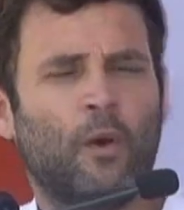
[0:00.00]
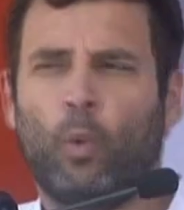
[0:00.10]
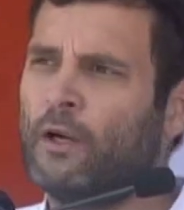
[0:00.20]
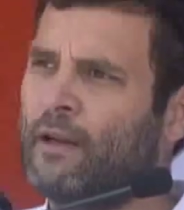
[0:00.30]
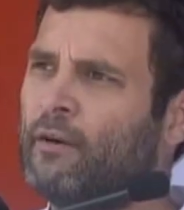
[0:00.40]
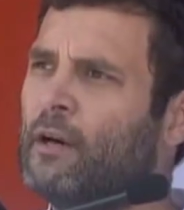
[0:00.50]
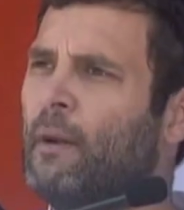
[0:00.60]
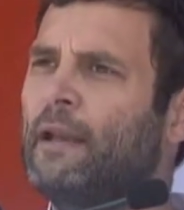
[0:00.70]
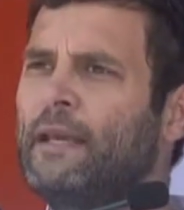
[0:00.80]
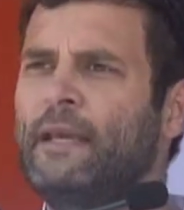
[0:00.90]
whatever
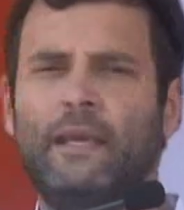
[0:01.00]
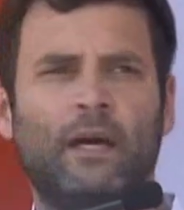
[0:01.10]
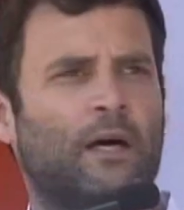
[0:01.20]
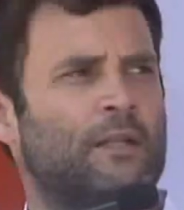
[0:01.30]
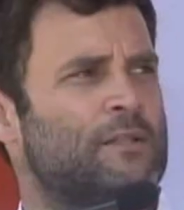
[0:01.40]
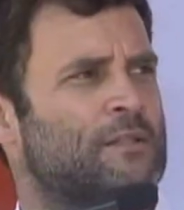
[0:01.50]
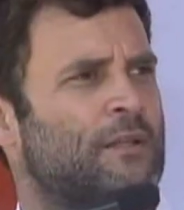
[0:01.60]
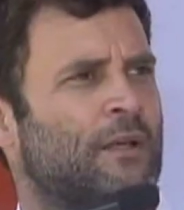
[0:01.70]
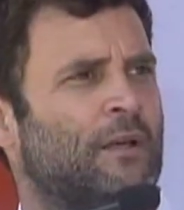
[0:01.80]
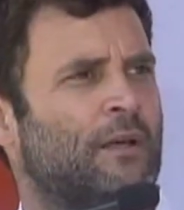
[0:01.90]
money he earns,
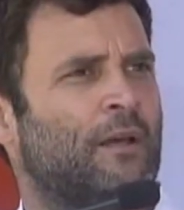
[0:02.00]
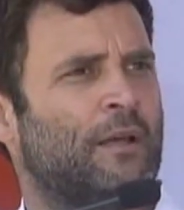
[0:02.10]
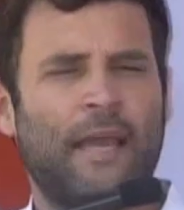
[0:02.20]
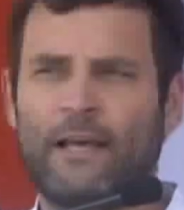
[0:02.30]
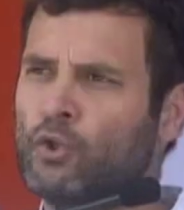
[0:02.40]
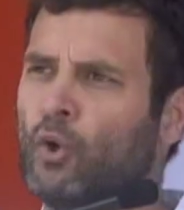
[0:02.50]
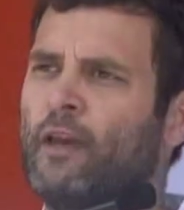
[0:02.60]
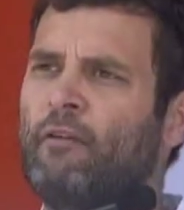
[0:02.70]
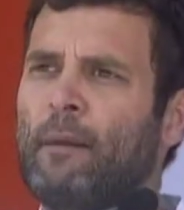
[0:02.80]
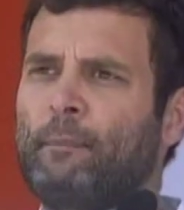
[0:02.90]
he has to
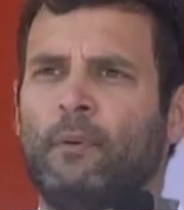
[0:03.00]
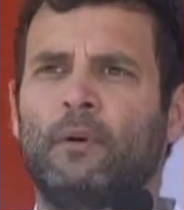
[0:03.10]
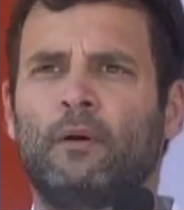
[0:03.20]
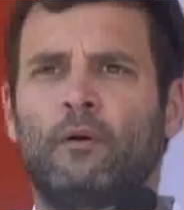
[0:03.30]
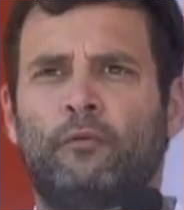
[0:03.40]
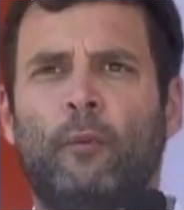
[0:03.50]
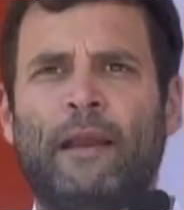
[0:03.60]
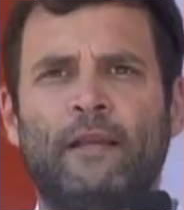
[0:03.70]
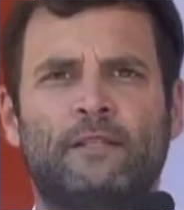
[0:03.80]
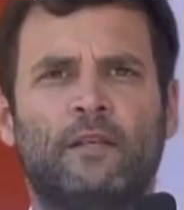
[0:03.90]
give up for
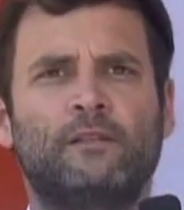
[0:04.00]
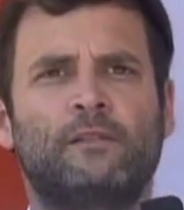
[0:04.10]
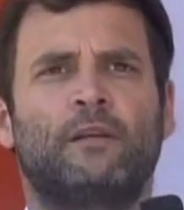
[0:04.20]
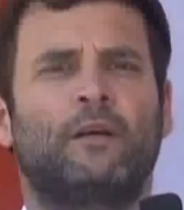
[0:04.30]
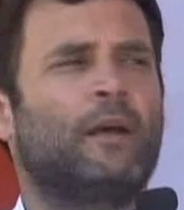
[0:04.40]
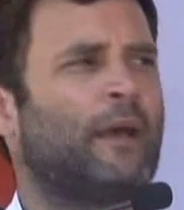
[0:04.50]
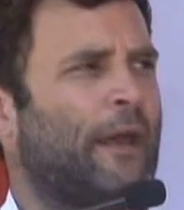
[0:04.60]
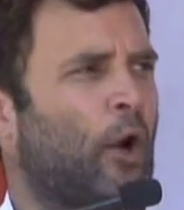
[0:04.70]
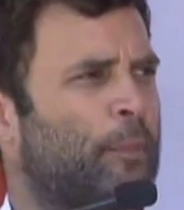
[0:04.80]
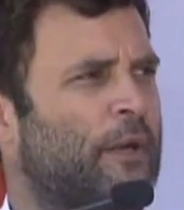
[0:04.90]
medicines
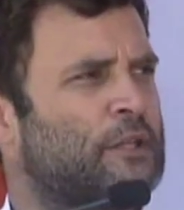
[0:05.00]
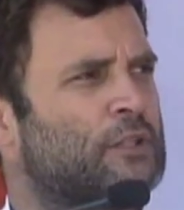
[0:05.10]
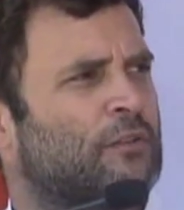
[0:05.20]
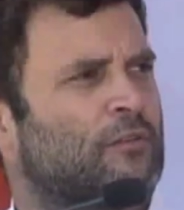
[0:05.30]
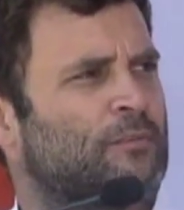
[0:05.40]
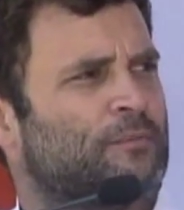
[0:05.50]
and operations.